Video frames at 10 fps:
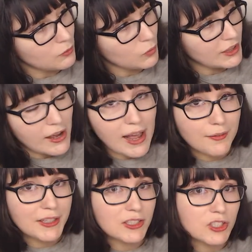without
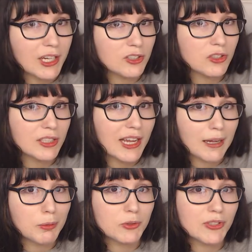having to change the
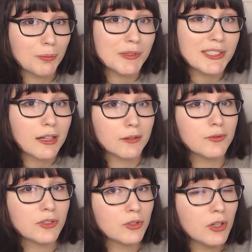cables
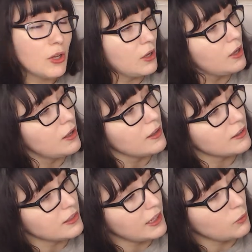themselves,
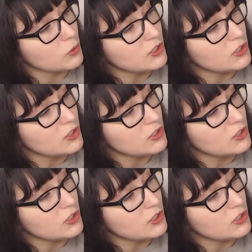they will